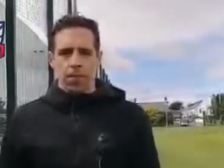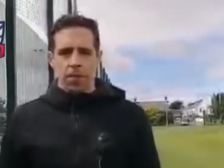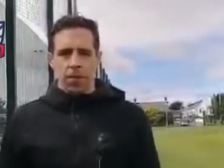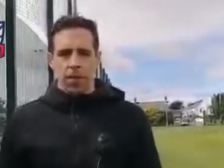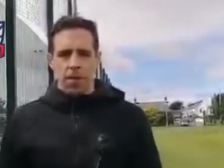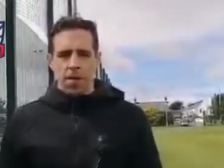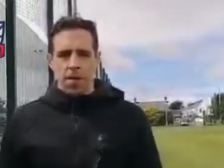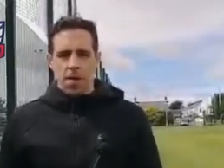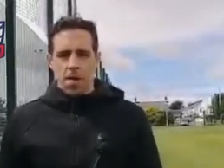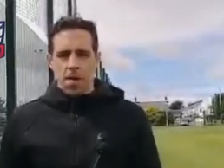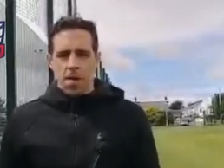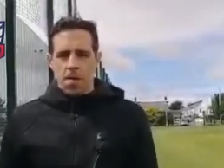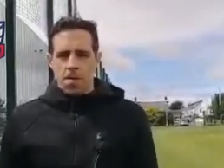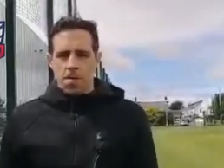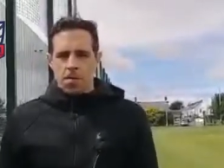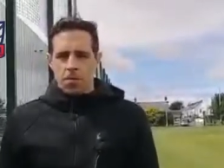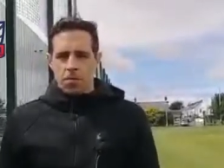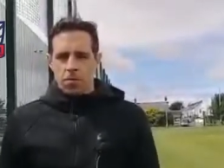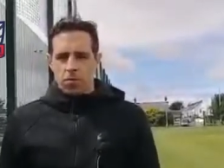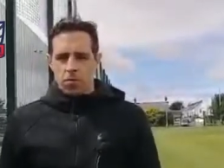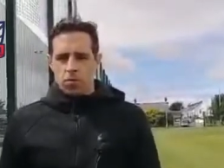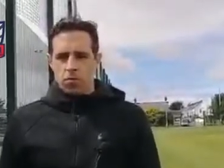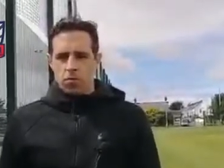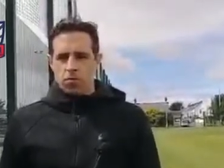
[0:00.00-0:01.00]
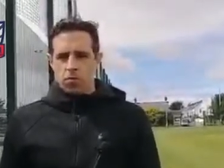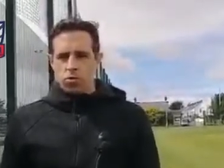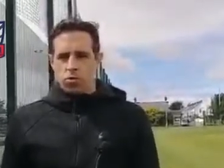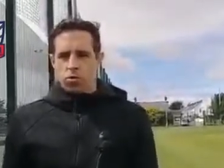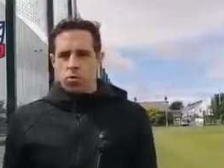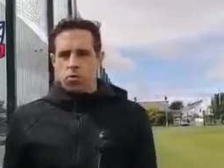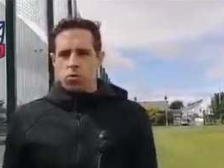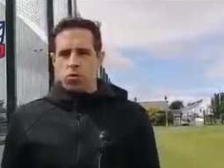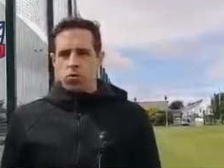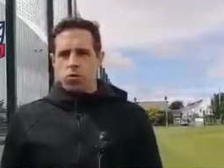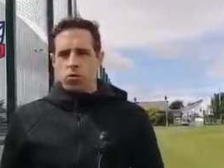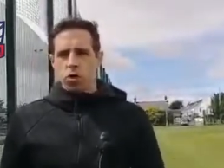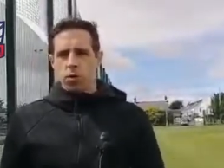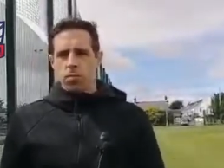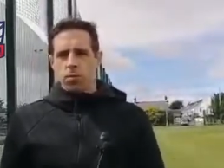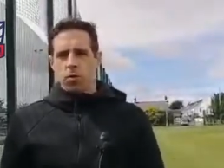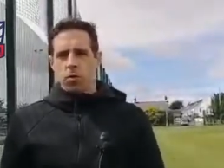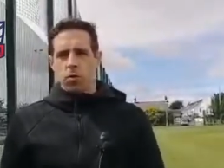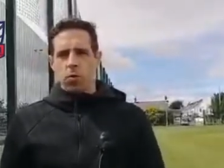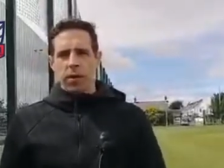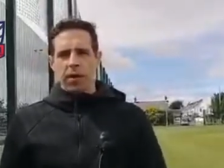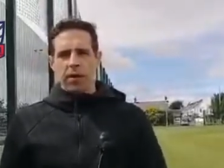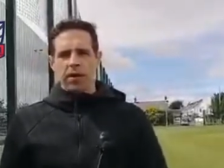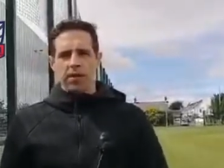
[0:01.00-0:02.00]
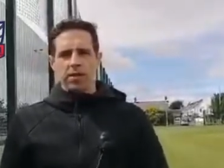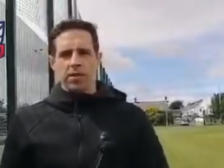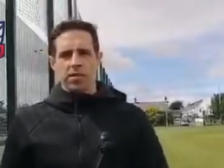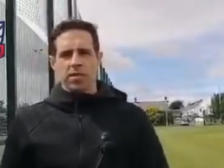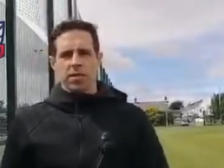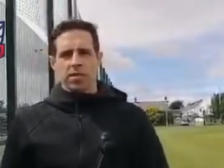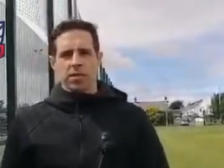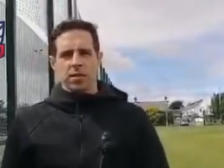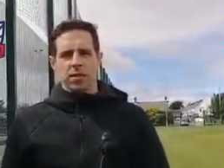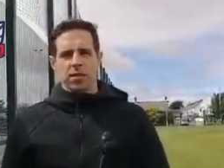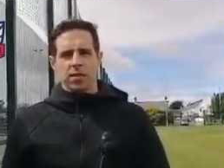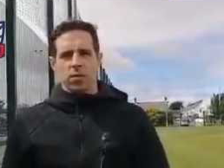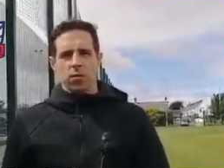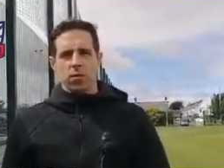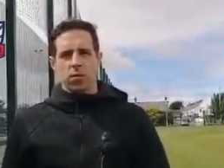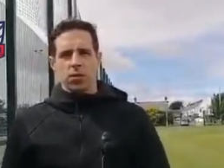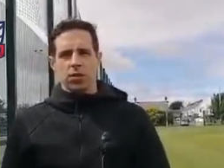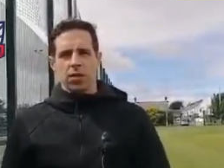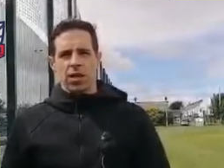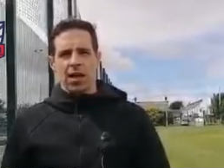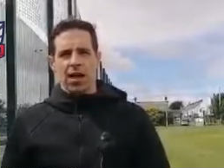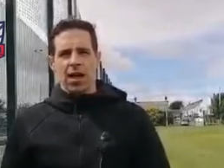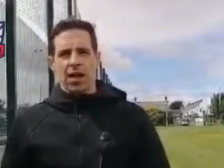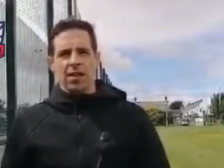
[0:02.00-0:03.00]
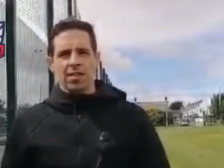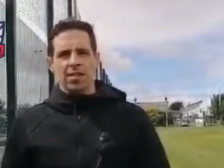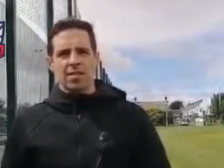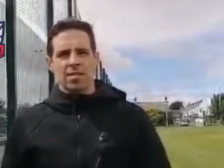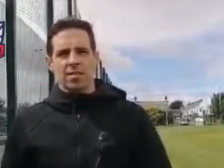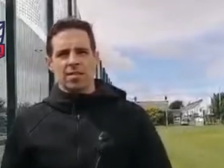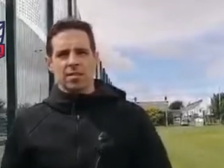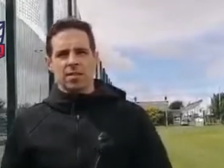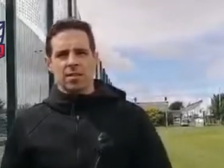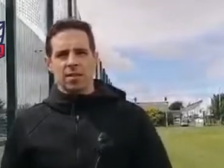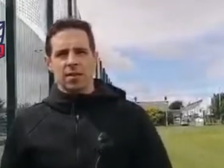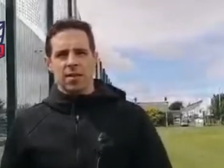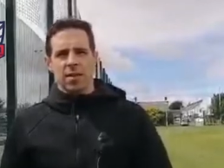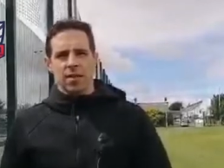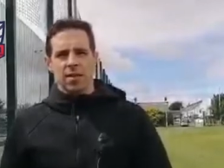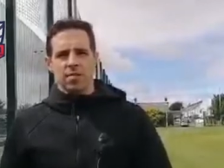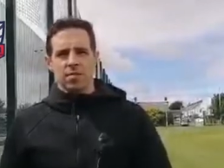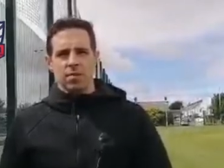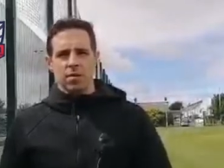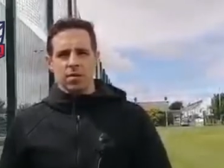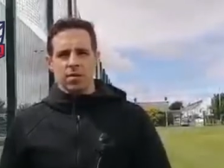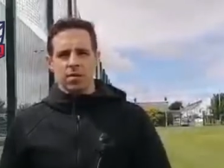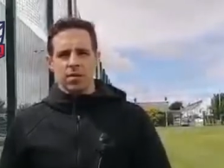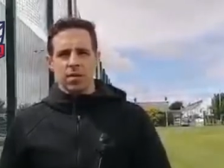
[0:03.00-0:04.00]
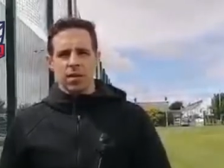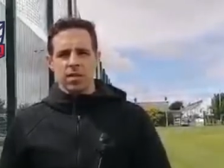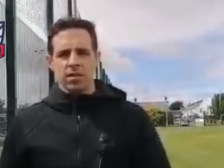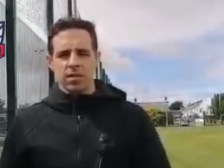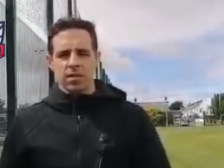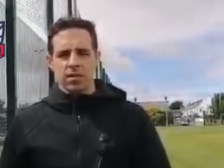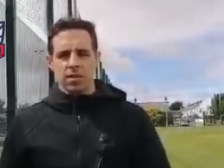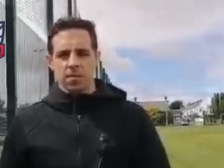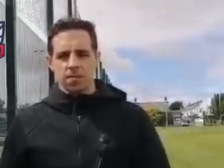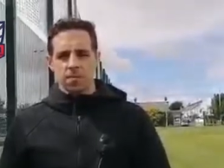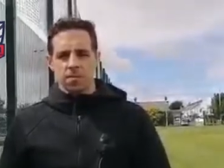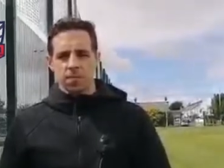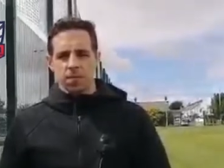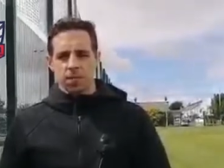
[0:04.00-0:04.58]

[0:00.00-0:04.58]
But those couple of weeks towards the last game of the season